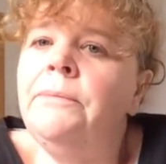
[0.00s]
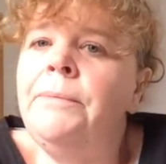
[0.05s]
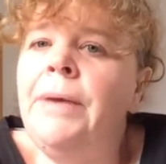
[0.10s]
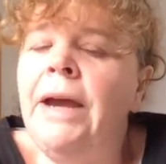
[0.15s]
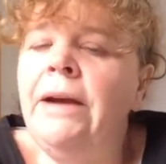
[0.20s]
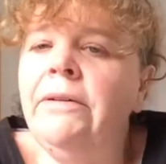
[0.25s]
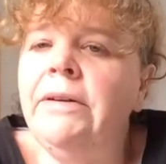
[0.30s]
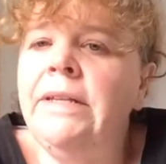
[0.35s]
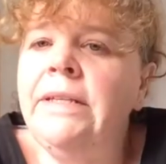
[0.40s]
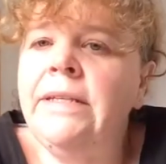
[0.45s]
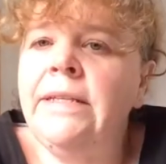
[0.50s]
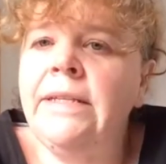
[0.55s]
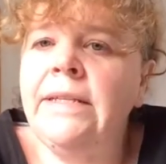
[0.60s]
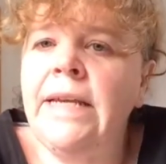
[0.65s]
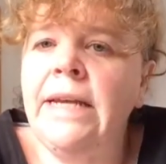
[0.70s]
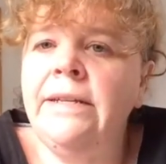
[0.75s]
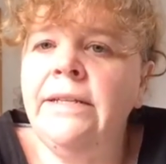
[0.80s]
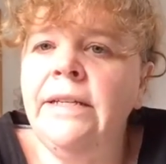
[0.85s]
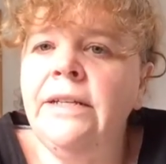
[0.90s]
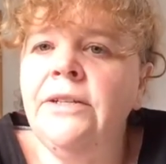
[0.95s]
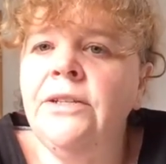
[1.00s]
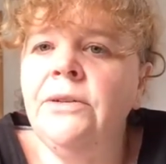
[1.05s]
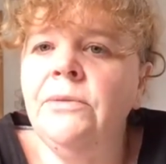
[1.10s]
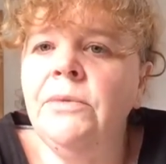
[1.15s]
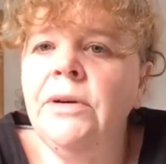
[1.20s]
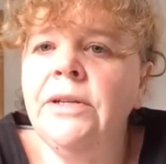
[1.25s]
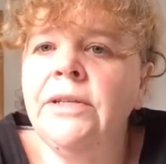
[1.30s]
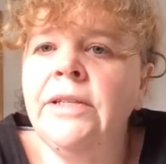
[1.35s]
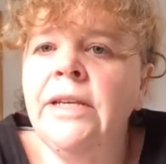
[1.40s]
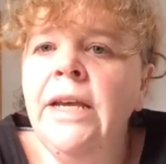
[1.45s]
parents sent
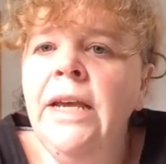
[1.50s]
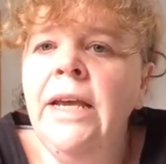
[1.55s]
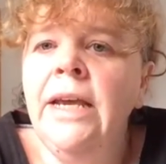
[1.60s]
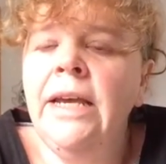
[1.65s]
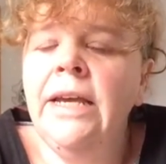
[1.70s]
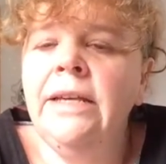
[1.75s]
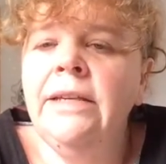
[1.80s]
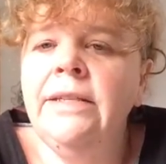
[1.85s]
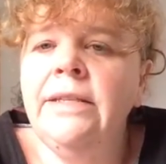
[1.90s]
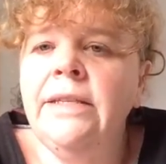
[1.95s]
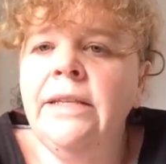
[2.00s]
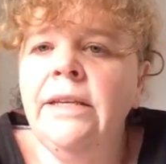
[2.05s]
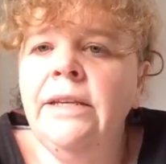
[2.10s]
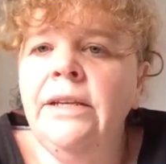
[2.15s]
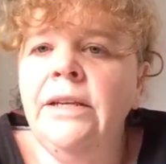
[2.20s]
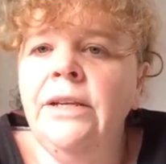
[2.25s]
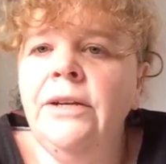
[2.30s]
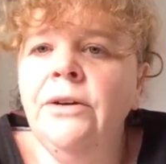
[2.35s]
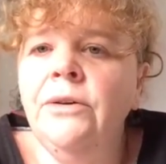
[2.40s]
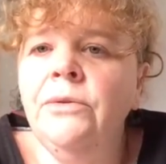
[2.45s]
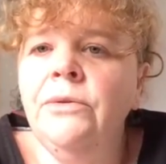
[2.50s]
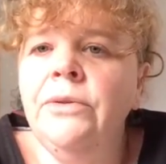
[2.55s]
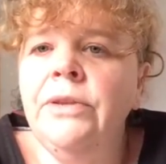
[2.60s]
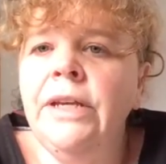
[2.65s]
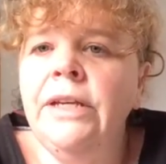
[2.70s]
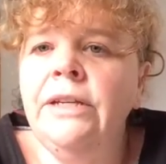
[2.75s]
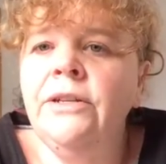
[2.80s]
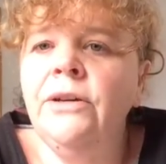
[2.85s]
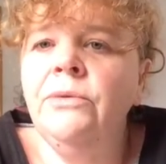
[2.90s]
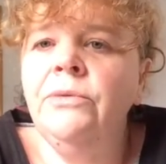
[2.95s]
into us, is that
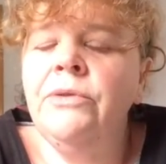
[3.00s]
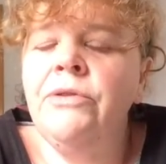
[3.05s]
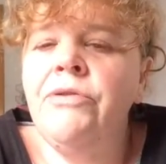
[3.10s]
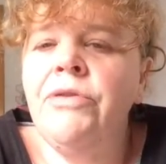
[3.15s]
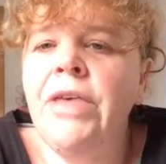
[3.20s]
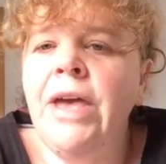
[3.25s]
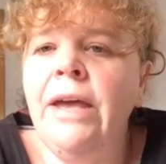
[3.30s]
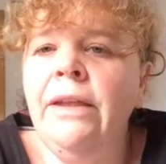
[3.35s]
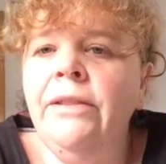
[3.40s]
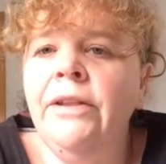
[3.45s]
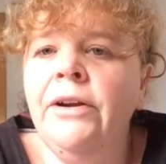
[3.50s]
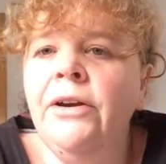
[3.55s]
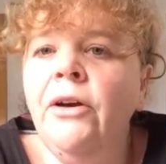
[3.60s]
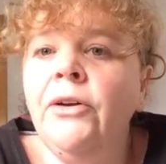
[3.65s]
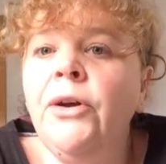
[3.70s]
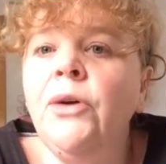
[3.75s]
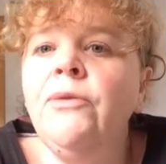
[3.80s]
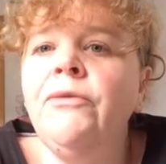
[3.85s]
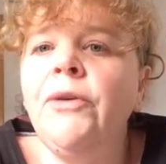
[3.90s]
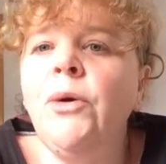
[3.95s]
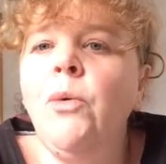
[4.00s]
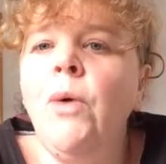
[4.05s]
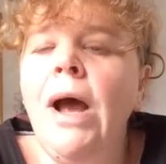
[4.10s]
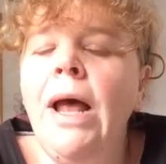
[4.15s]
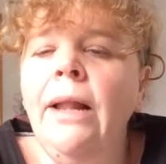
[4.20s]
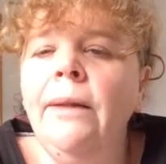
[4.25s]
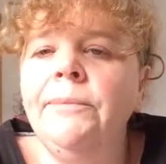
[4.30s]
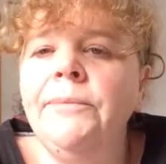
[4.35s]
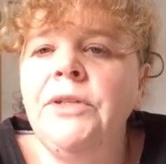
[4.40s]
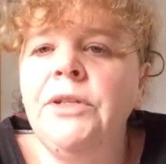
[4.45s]
they're not
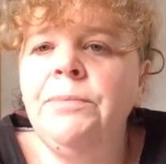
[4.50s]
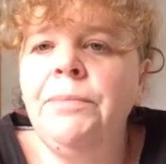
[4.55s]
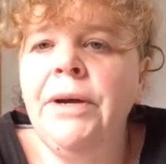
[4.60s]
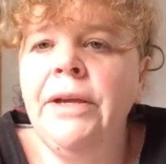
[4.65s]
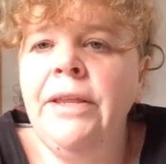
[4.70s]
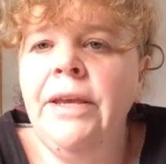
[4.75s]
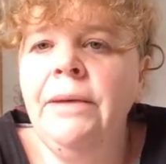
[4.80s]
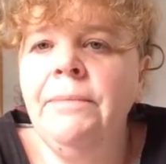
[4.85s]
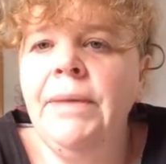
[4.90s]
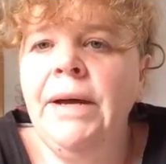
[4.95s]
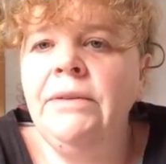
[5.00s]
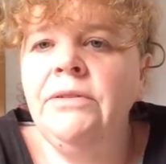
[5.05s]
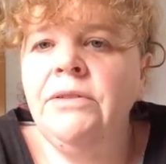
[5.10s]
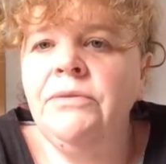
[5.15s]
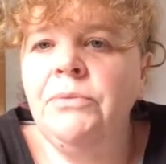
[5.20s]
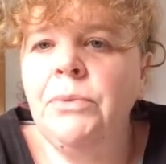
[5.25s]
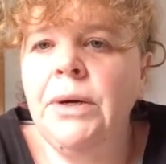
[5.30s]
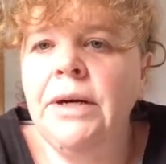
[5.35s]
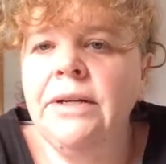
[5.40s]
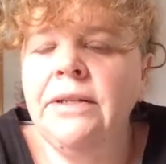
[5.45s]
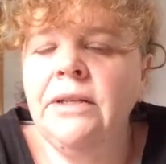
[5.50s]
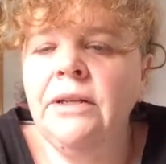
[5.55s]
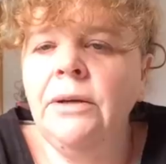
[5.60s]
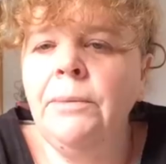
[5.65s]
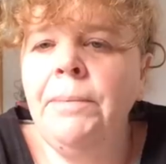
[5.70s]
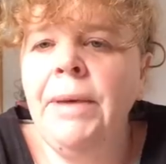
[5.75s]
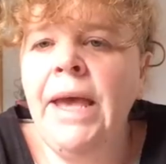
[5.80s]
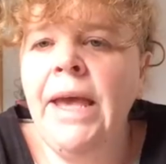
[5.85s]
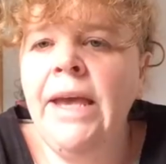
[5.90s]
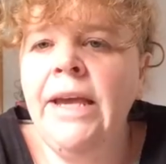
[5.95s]
overwhelmed by the amount of words on a
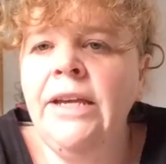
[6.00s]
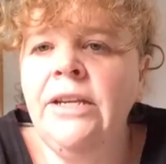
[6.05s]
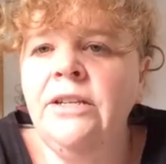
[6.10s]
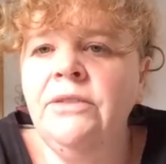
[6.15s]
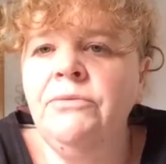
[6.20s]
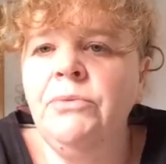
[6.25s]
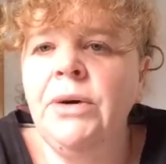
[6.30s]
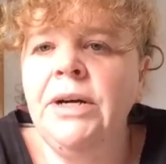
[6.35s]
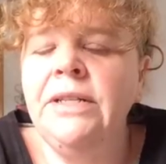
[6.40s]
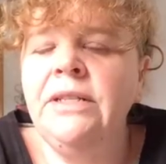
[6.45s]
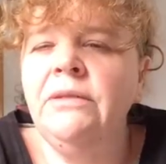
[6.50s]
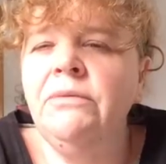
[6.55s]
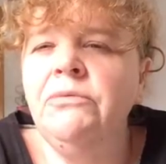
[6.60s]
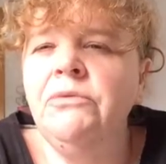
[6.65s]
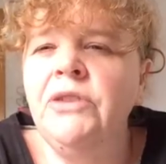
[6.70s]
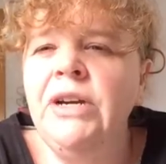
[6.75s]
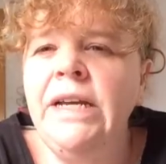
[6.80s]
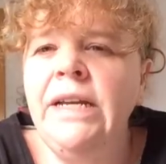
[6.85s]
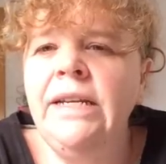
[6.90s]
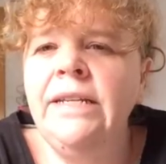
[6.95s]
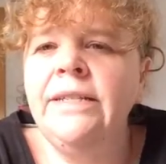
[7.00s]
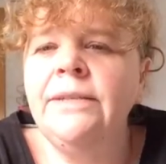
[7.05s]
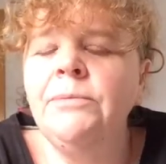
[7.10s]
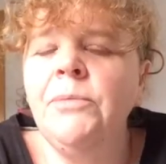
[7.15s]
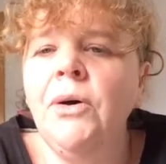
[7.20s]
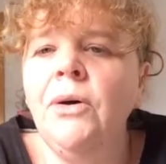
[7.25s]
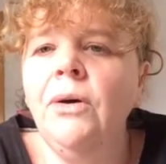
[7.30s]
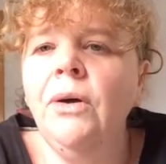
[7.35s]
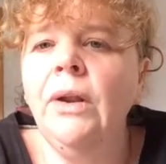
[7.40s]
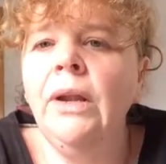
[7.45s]
page. If words are really
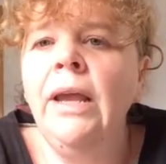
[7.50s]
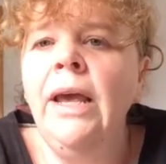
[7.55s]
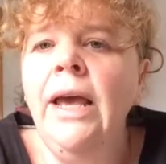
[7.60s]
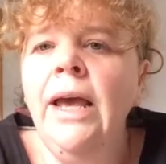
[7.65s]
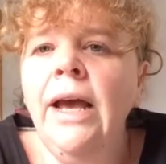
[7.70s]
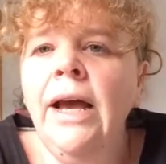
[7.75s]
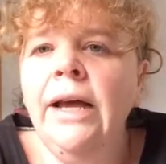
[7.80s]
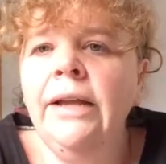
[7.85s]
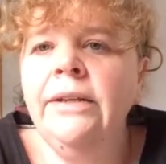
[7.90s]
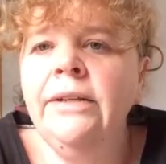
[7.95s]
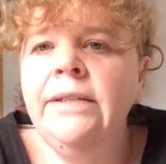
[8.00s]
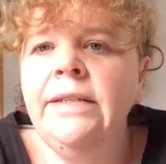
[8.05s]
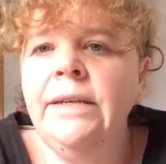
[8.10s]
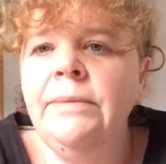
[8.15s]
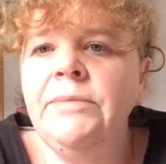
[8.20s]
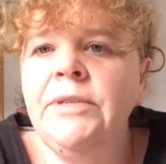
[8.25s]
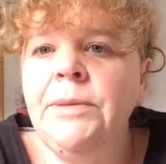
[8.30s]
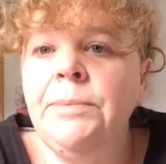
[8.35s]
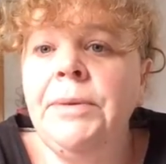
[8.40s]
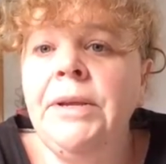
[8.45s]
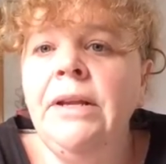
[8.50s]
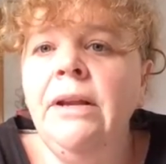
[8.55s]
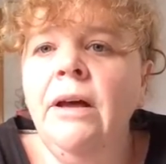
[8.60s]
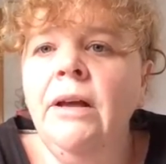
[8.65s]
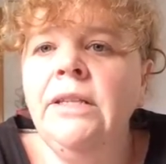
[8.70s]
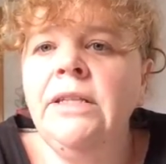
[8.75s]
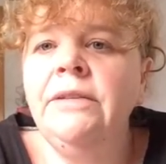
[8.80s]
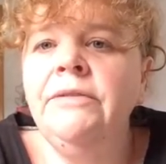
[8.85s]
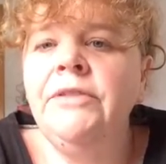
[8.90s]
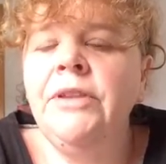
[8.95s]
small and there seems to be
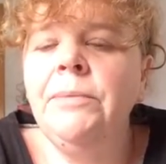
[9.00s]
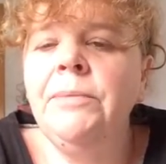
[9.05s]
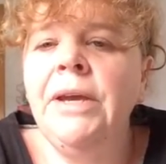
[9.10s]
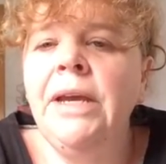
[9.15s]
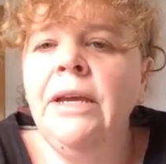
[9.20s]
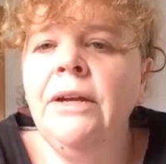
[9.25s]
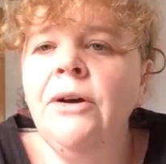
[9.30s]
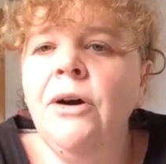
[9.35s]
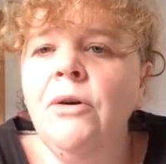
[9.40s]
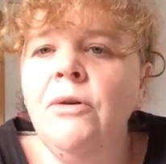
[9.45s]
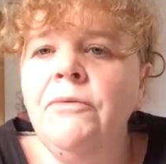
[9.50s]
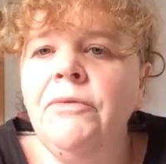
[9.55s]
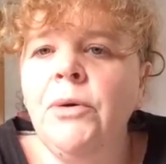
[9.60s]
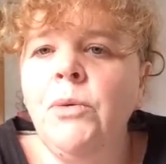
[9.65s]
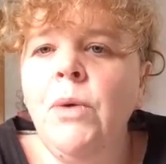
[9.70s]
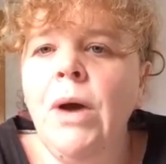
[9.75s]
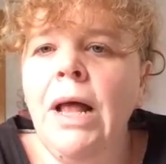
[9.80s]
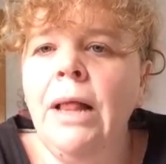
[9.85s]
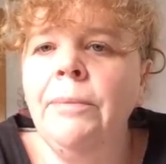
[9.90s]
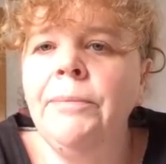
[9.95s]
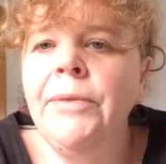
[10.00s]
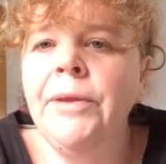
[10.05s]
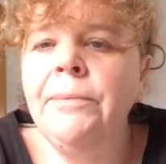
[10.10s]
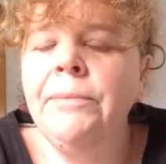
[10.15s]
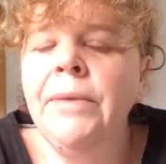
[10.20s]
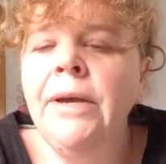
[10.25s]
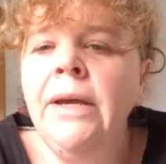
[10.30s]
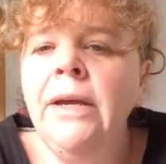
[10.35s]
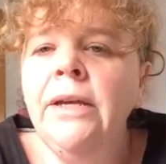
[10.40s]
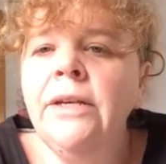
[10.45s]
lots of them, it can overwhelm
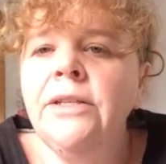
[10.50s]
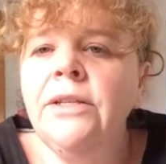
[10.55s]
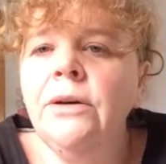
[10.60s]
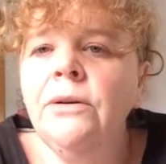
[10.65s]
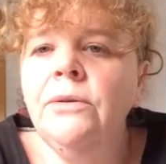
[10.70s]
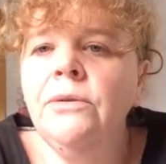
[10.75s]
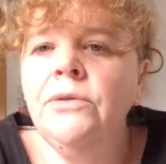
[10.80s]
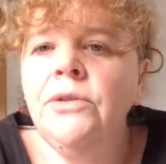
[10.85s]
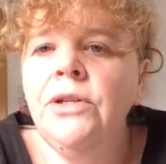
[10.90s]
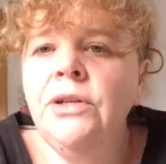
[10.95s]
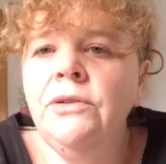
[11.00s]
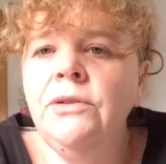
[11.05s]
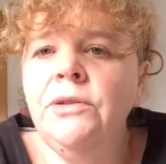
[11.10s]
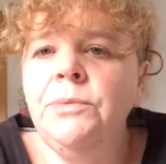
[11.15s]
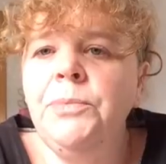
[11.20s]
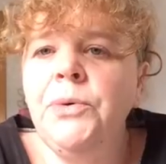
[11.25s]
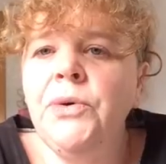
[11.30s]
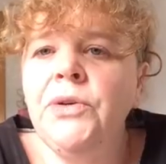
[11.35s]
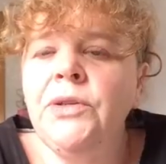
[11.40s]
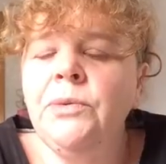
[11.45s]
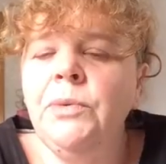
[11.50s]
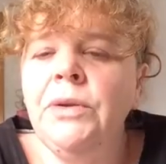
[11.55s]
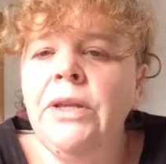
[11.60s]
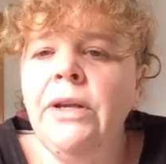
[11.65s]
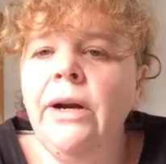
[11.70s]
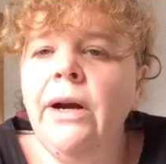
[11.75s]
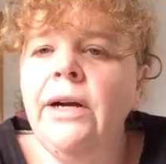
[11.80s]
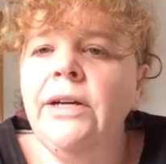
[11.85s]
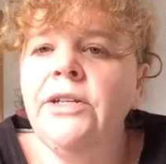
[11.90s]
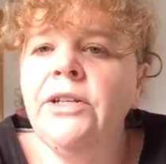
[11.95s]
them. So choose books with
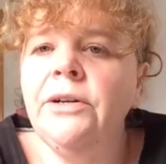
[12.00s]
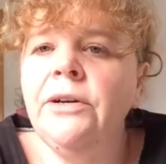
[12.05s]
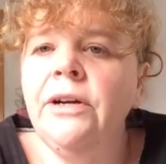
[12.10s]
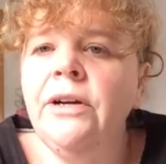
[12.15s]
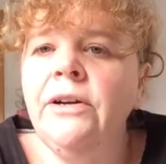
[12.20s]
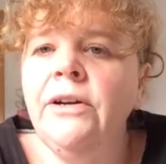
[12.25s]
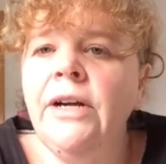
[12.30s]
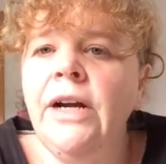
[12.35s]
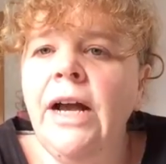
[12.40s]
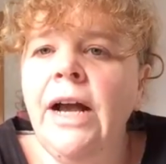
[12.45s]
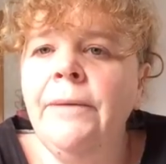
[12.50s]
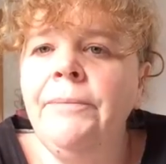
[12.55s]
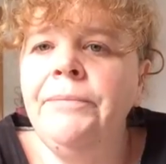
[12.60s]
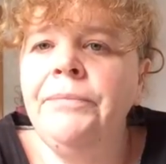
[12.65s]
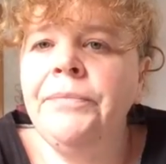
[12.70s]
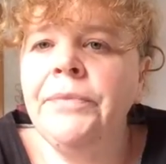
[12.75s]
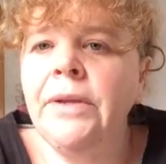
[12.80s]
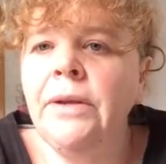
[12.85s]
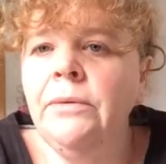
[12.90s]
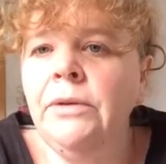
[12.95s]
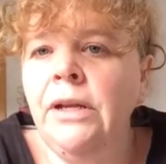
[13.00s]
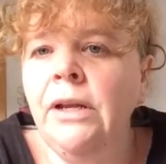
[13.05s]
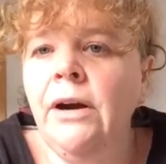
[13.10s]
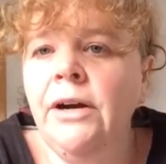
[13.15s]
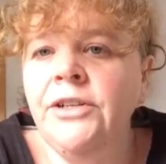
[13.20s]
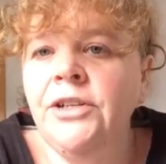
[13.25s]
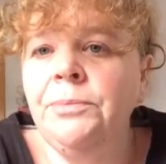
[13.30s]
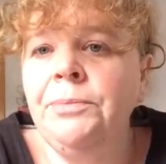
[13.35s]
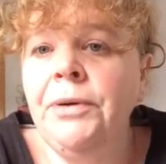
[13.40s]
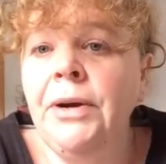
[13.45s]
larger
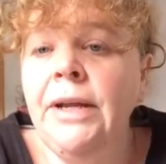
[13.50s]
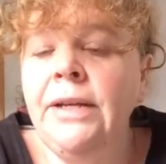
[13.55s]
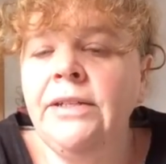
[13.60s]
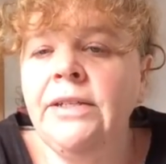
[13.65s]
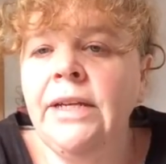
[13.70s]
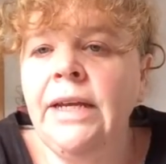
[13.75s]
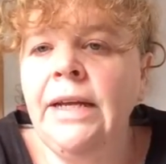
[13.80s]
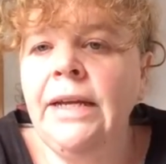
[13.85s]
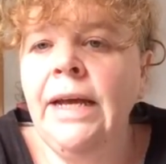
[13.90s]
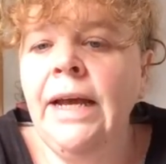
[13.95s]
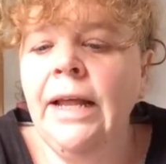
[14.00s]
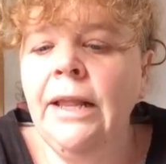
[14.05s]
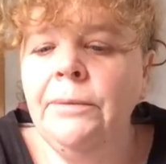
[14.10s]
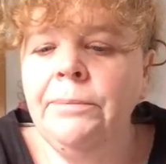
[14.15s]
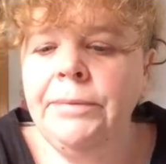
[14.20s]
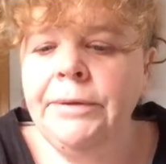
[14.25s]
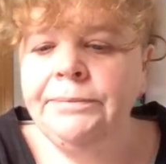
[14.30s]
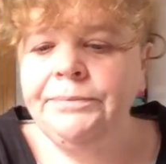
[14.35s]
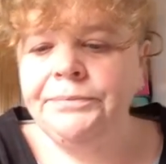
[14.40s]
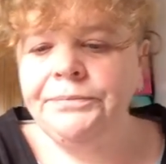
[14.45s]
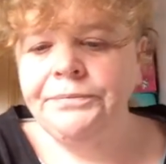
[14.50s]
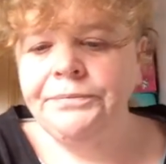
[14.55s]
print can help.